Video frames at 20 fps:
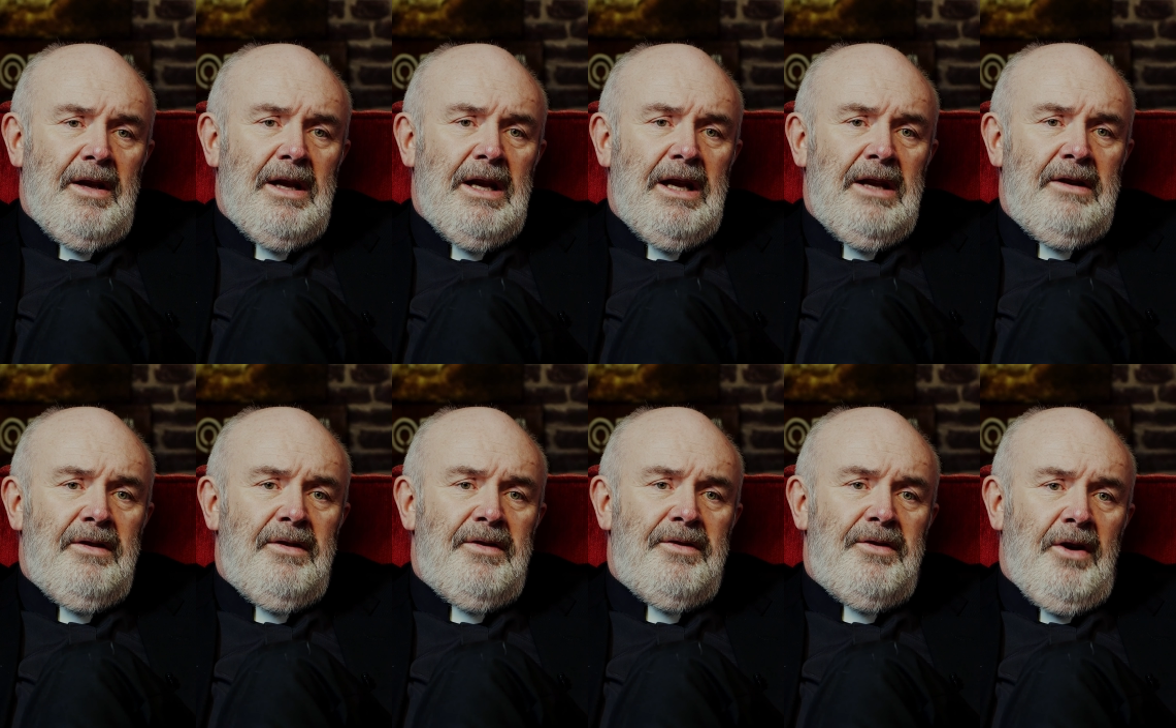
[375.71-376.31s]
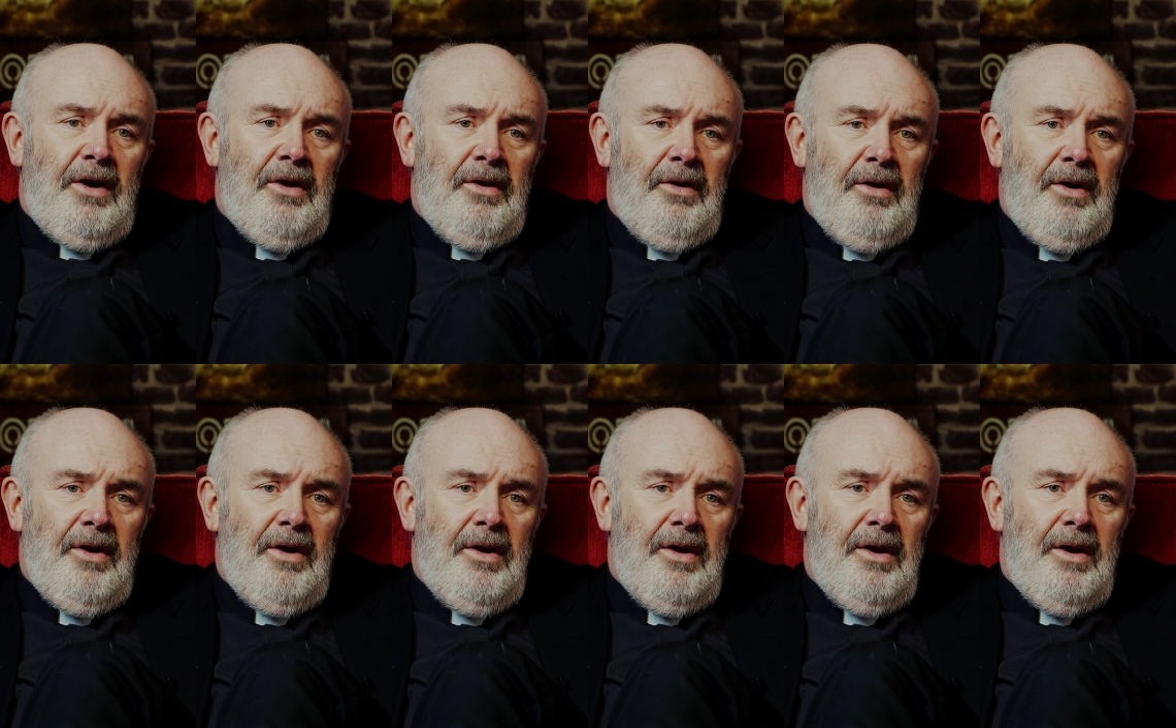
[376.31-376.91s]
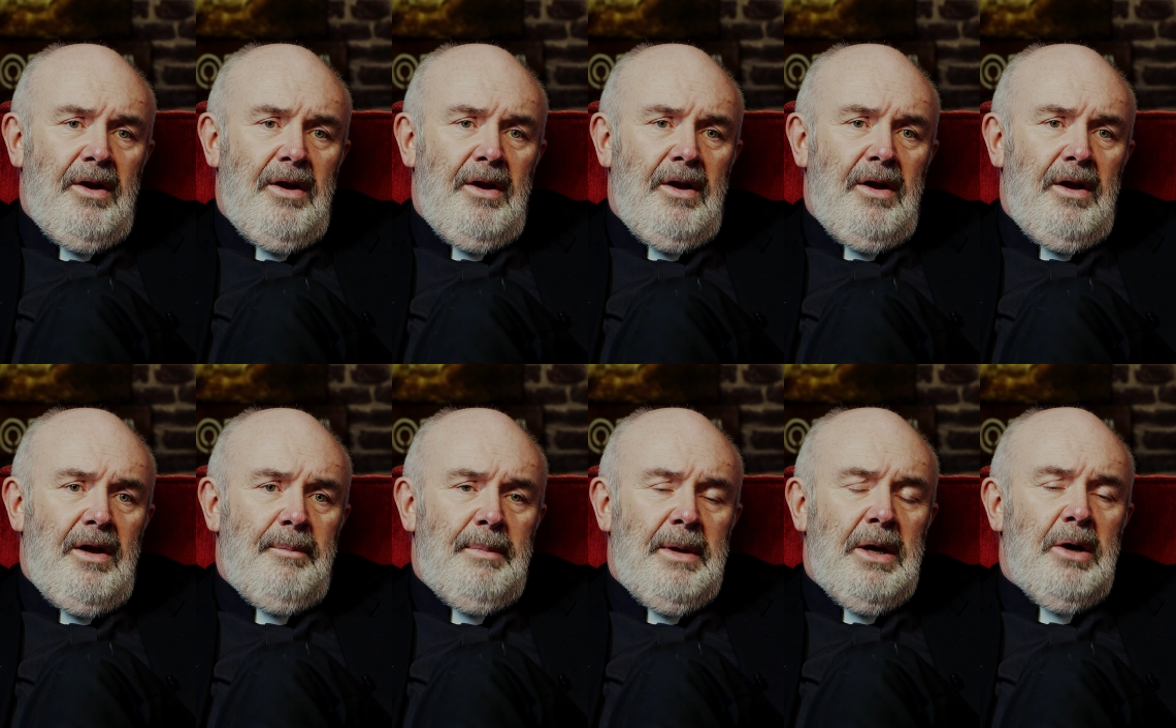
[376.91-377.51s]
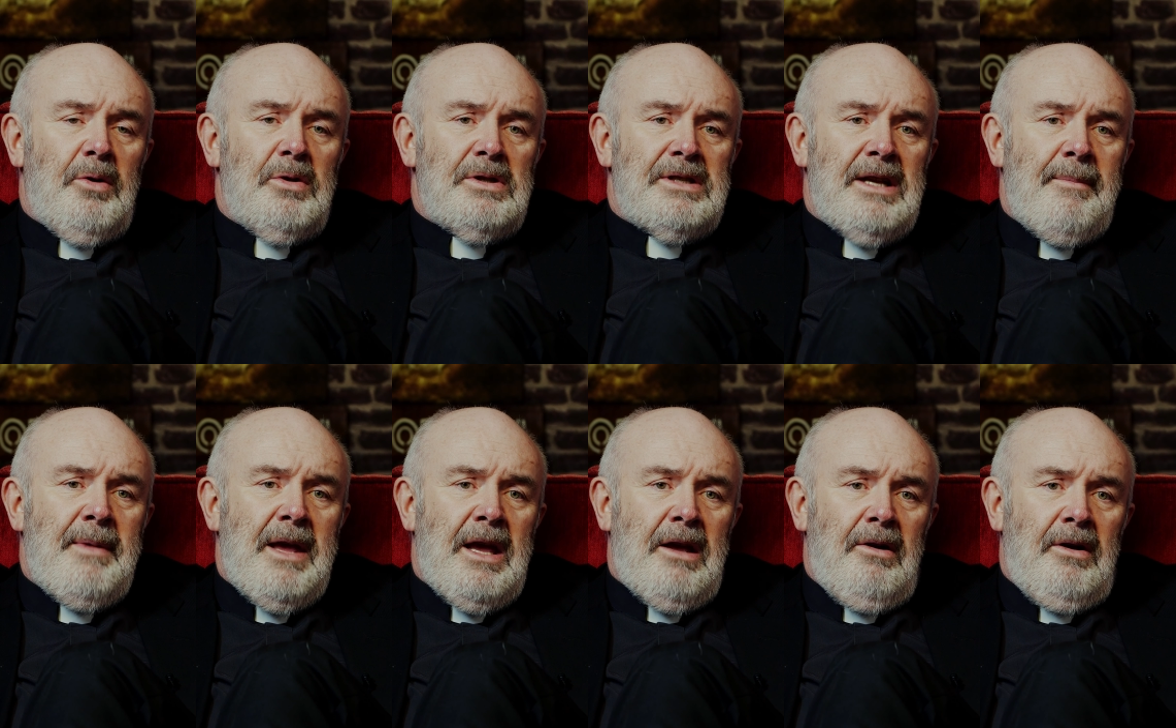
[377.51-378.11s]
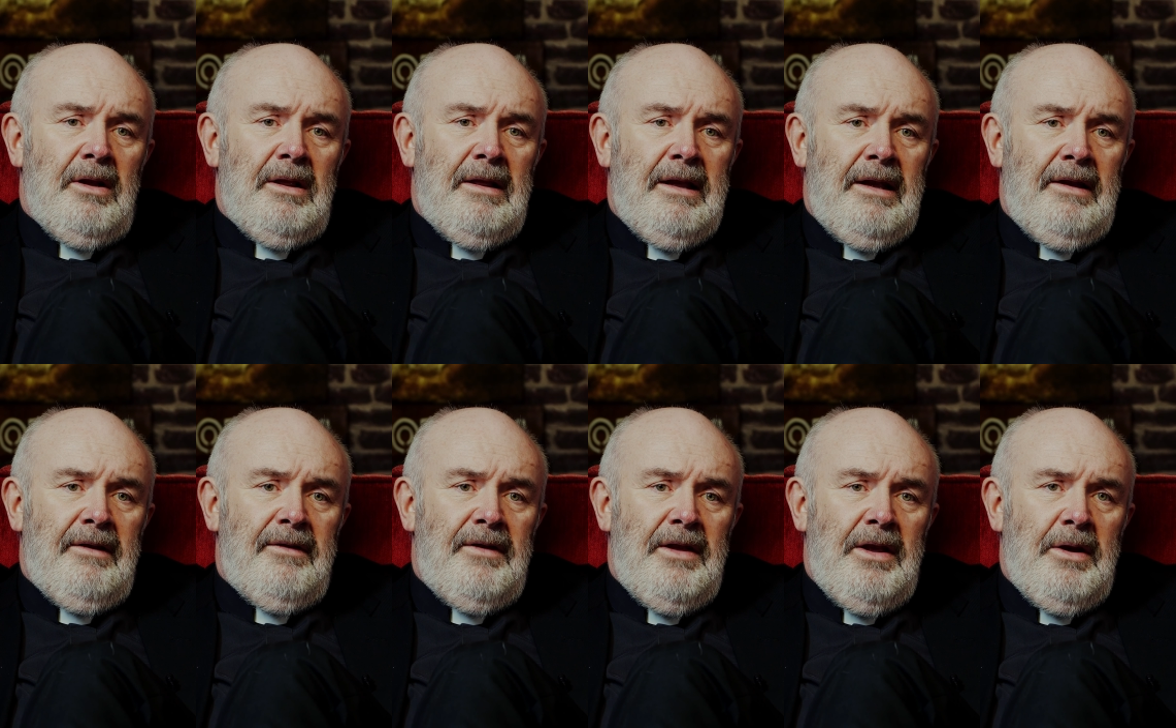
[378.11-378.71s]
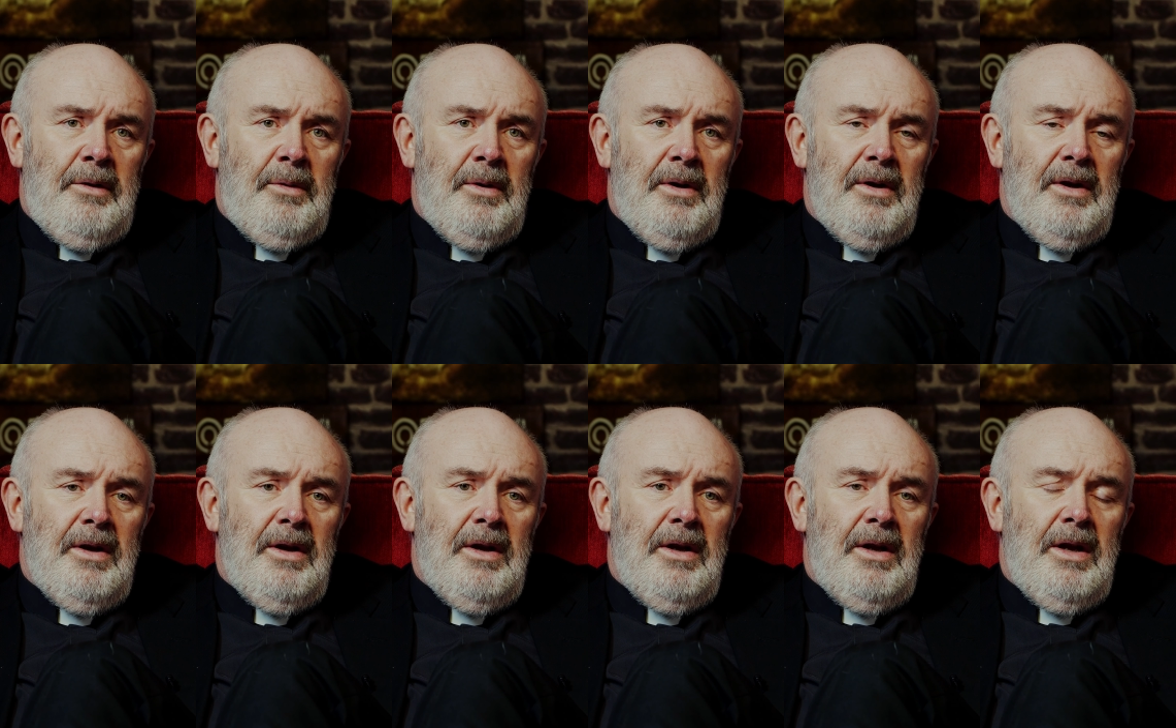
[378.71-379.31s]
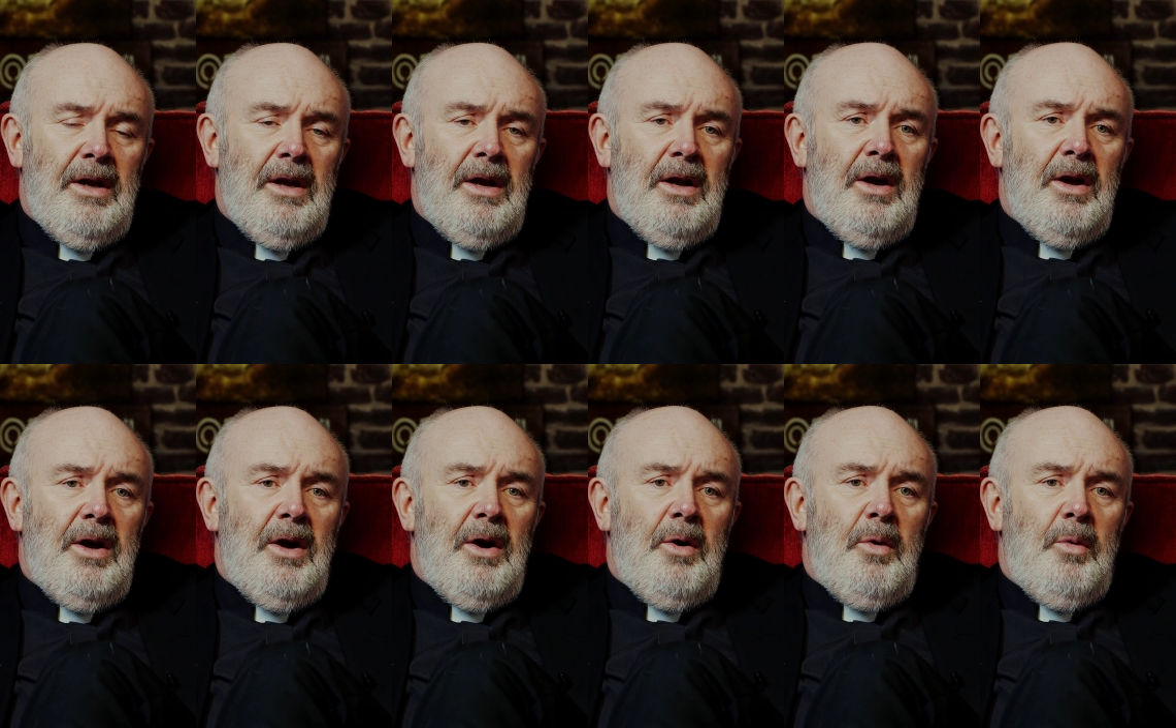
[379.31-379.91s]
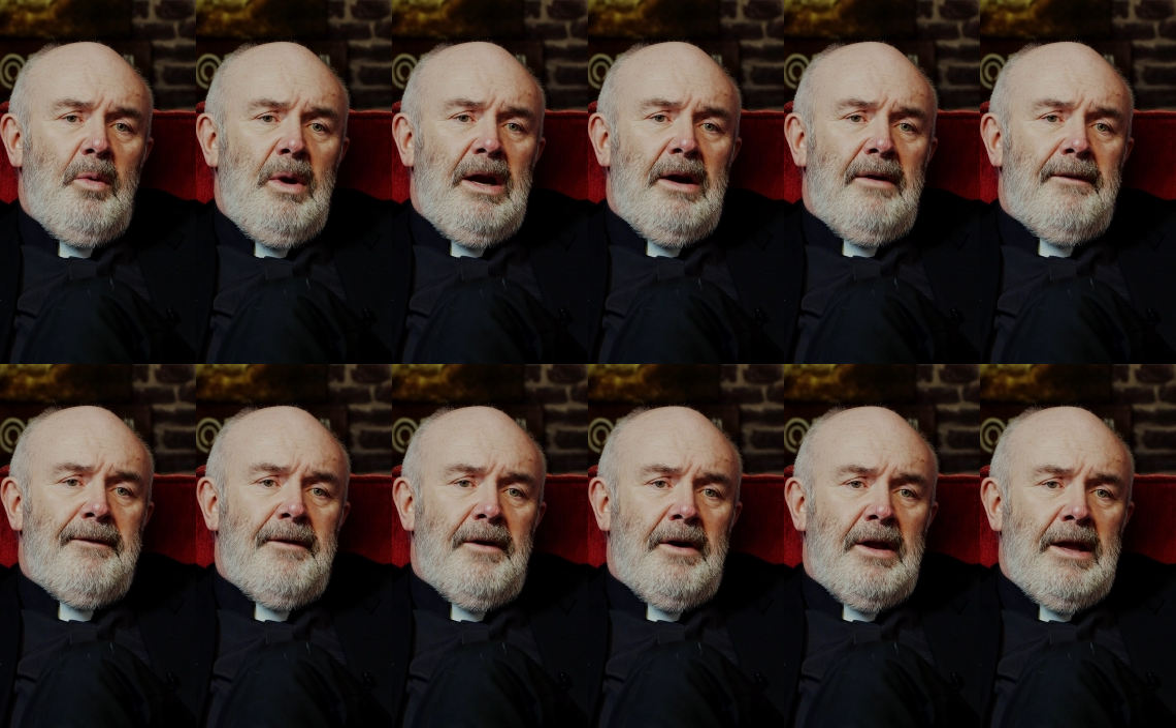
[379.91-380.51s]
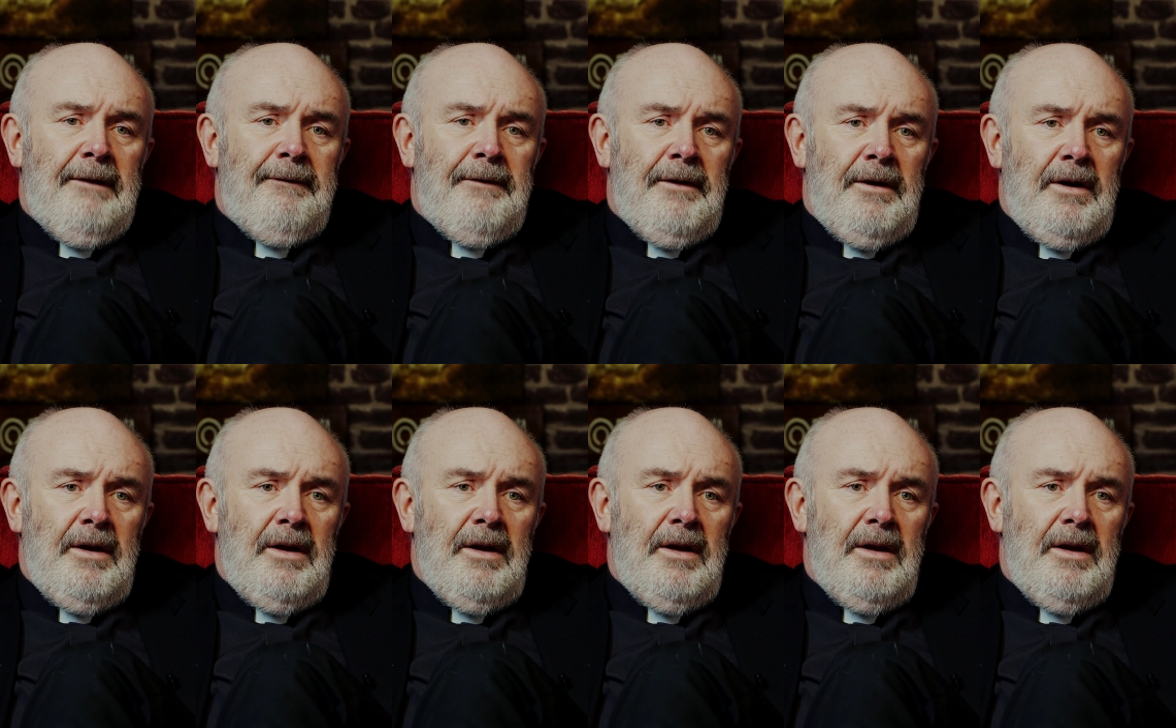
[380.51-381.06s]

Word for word: It is done. Behold, I make all things new. We are forgiven.